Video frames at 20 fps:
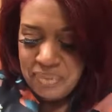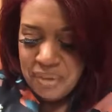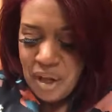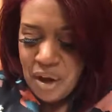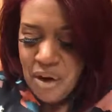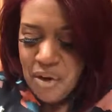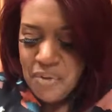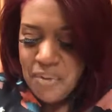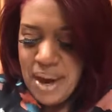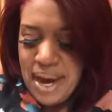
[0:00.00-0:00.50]

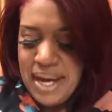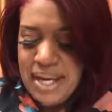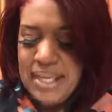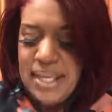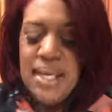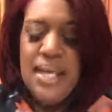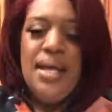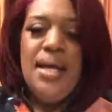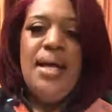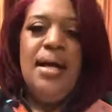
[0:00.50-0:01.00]
All right.
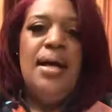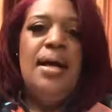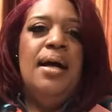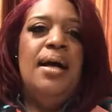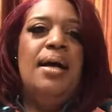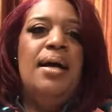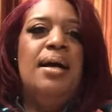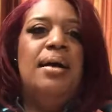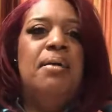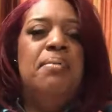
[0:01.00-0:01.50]

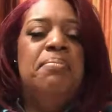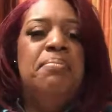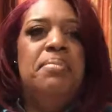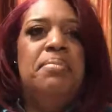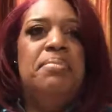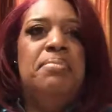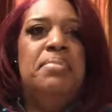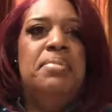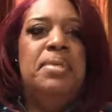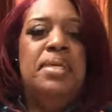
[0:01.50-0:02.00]
Um,
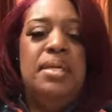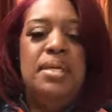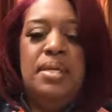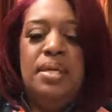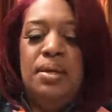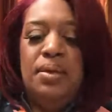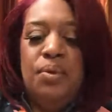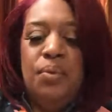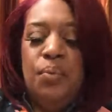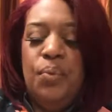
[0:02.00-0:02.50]

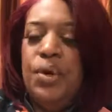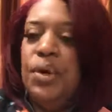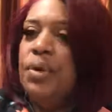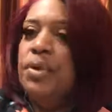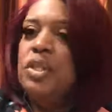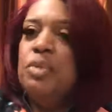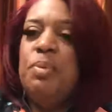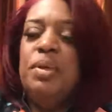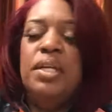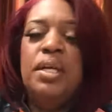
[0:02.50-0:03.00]
we're
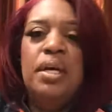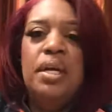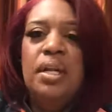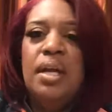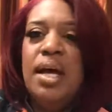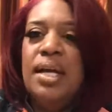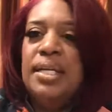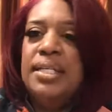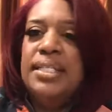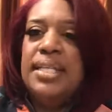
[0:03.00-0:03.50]
spending a
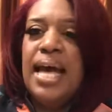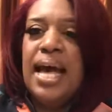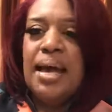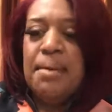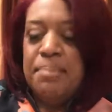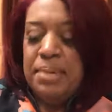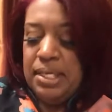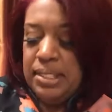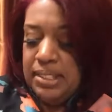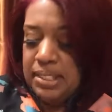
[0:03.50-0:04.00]
lot of
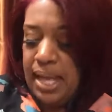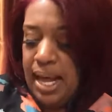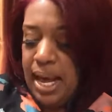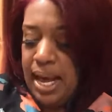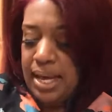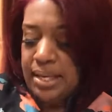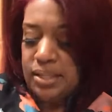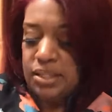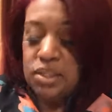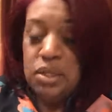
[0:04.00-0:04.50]
time inside,